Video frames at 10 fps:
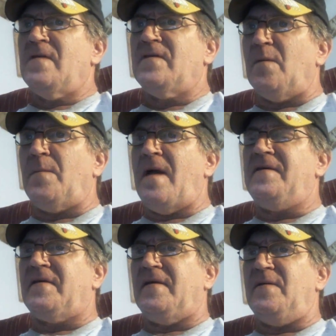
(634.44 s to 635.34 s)
So
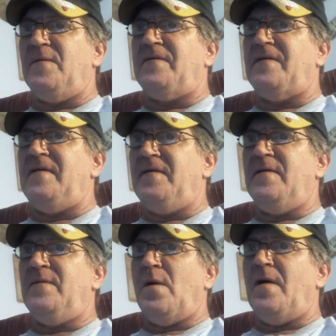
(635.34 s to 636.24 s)
basically what they
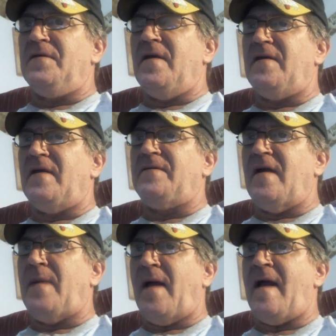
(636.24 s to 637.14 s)
did is that
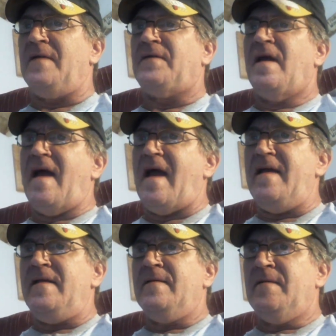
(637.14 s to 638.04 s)
they passed
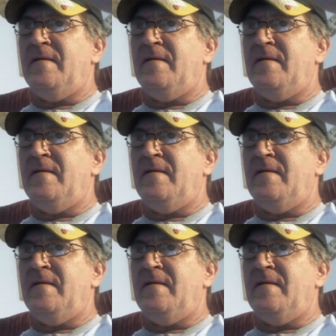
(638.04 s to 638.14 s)
a